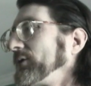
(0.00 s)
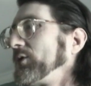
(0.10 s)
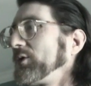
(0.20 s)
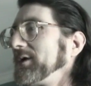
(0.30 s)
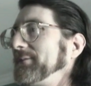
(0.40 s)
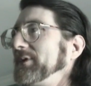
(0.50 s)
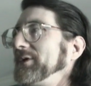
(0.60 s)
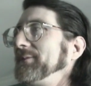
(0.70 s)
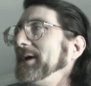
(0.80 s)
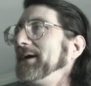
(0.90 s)

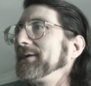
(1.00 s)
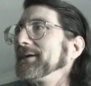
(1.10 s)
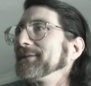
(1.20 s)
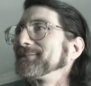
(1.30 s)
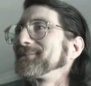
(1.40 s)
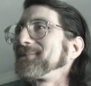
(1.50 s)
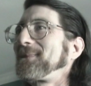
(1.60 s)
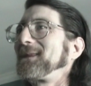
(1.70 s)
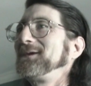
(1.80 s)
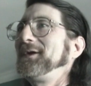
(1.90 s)
horrible about it
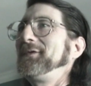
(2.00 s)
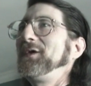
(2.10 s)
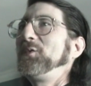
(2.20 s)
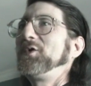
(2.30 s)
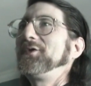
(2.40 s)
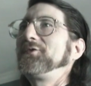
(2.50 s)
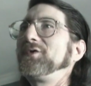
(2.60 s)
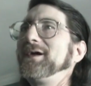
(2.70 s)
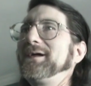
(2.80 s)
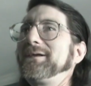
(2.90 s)
that they want to
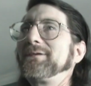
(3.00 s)
change.